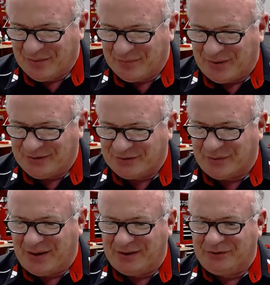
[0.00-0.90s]
price to
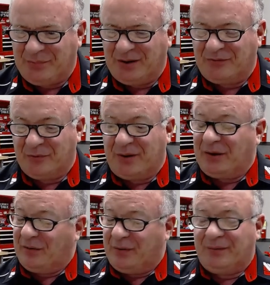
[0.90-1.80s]
ride is big for me.
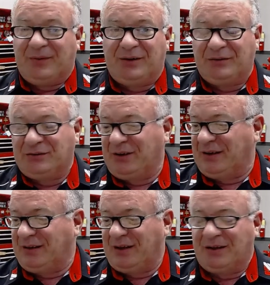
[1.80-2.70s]
Oh, I
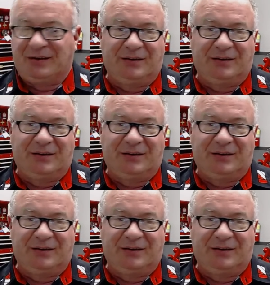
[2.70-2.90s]
understand that.